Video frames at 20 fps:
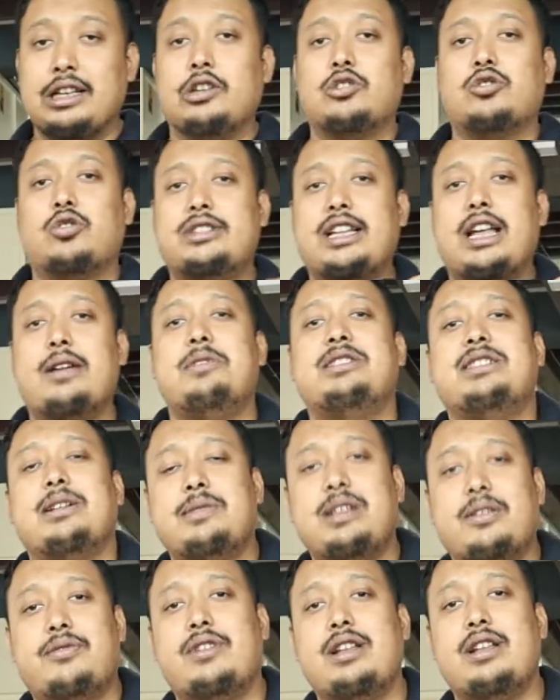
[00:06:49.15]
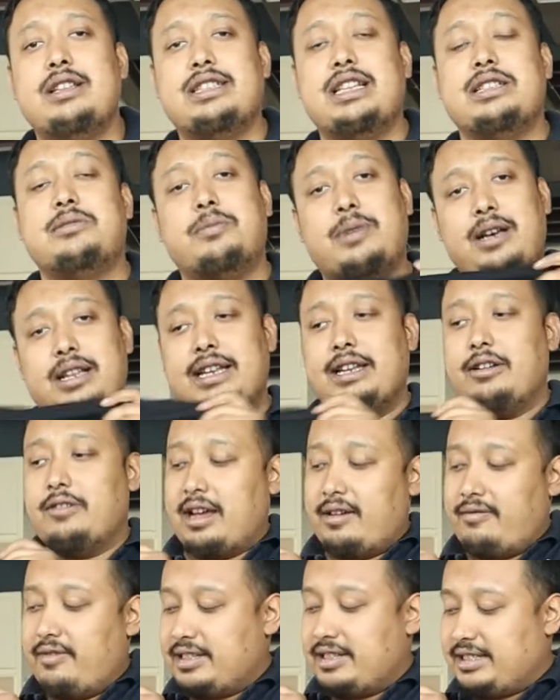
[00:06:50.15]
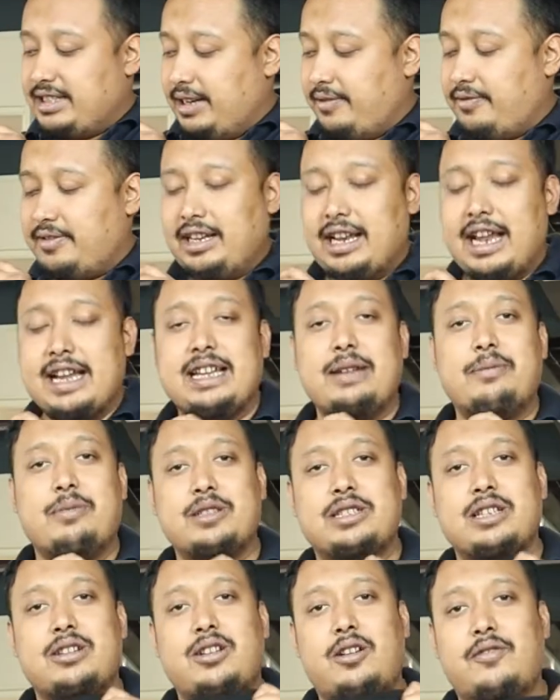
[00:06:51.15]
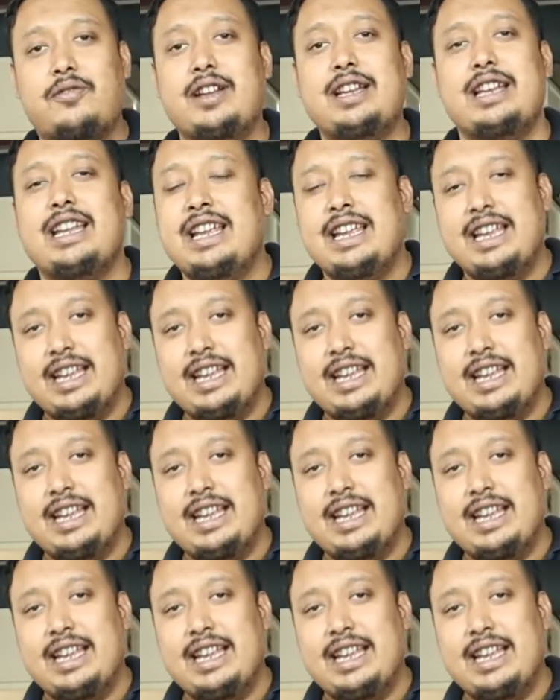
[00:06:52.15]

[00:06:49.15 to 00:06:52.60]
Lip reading: So there will be some differences, but you have achieved 90% of it,